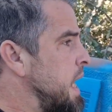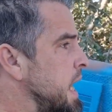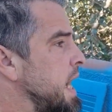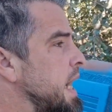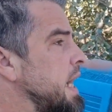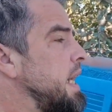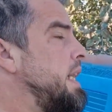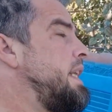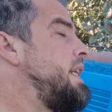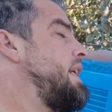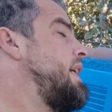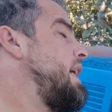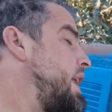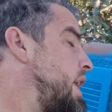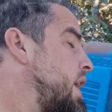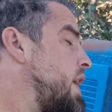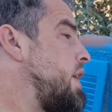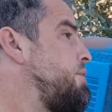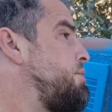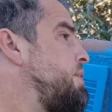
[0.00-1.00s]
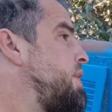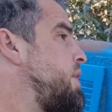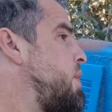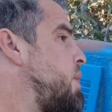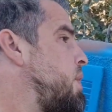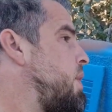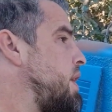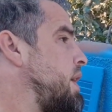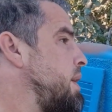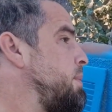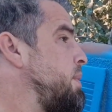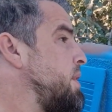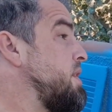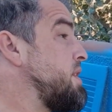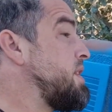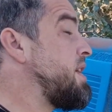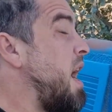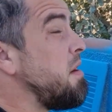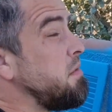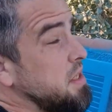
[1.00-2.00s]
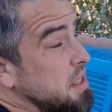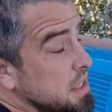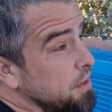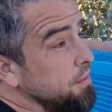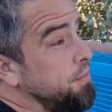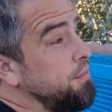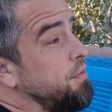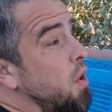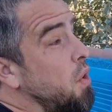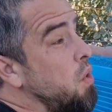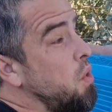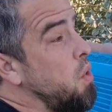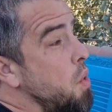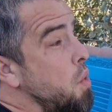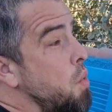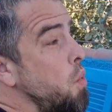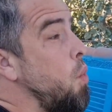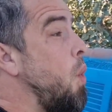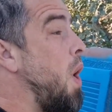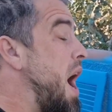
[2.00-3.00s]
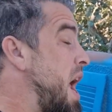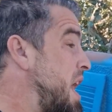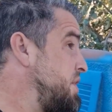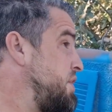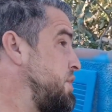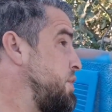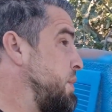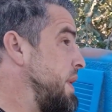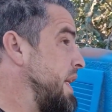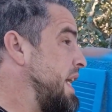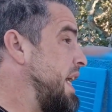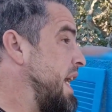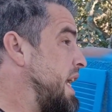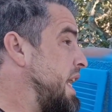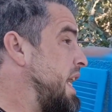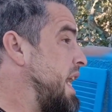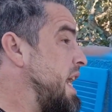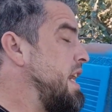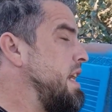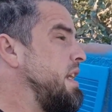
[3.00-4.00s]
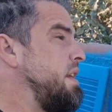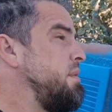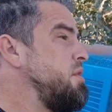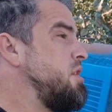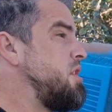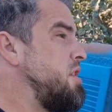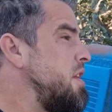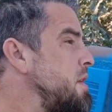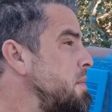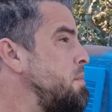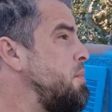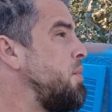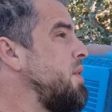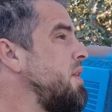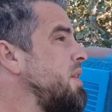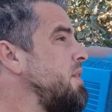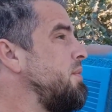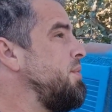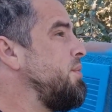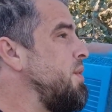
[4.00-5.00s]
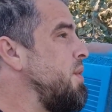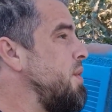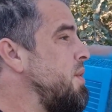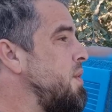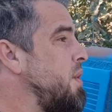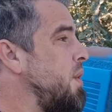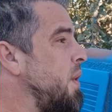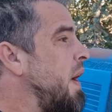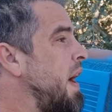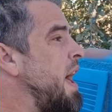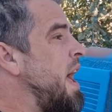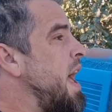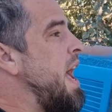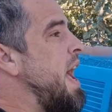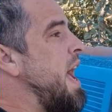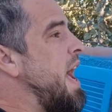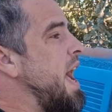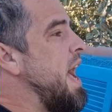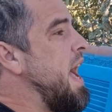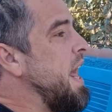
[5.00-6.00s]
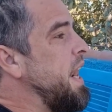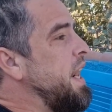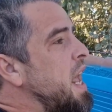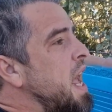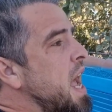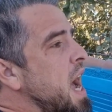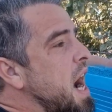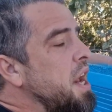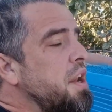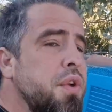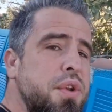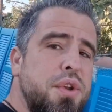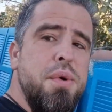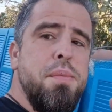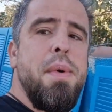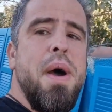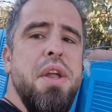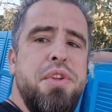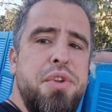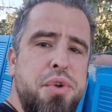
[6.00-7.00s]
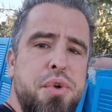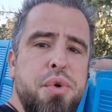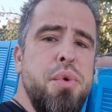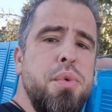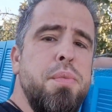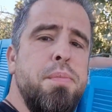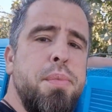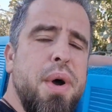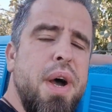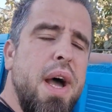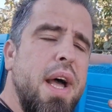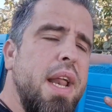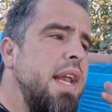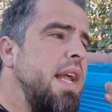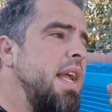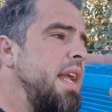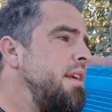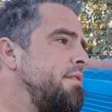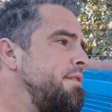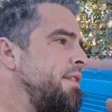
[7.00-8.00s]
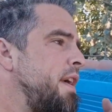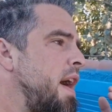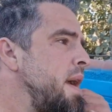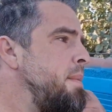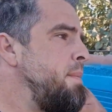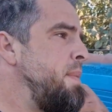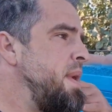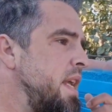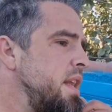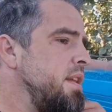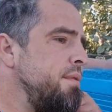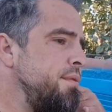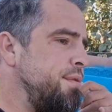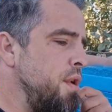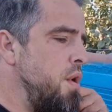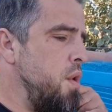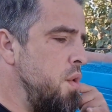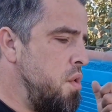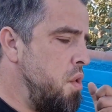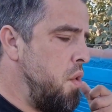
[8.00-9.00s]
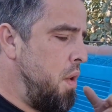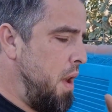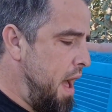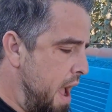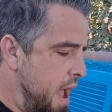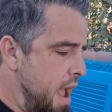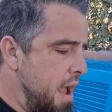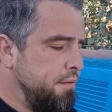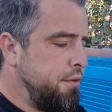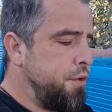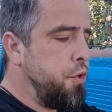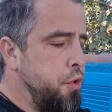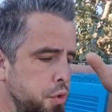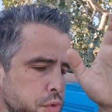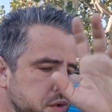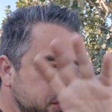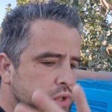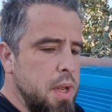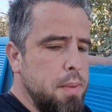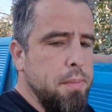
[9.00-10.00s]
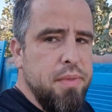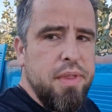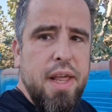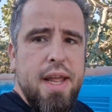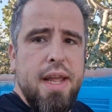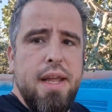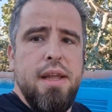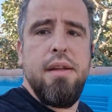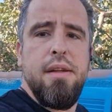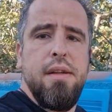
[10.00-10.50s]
I did not record it because I was in a phone call while doing it, and it was an important phone call. And I don't know about you, but if I'm in a phone call, I have to do something.